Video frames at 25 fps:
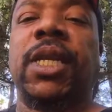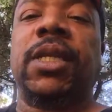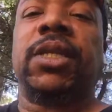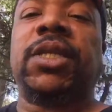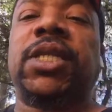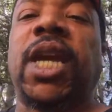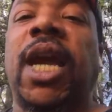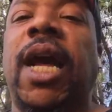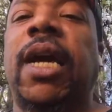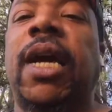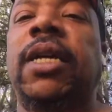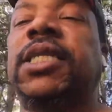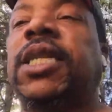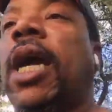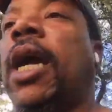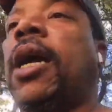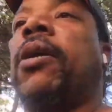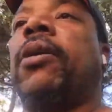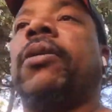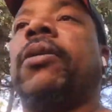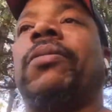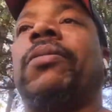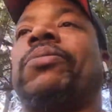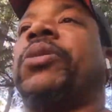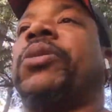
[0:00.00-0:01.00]
The chow
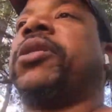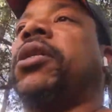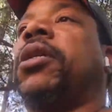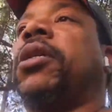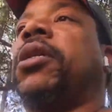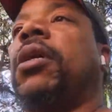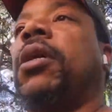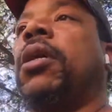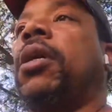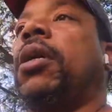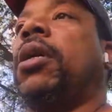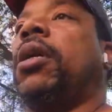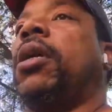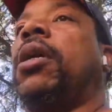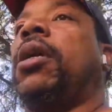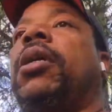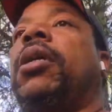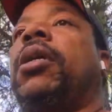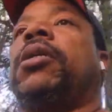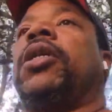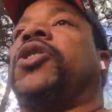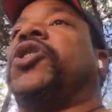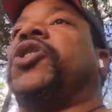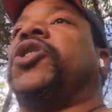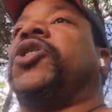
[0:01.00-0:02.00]
chow.
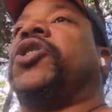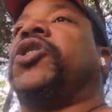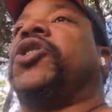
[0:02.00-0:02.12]
The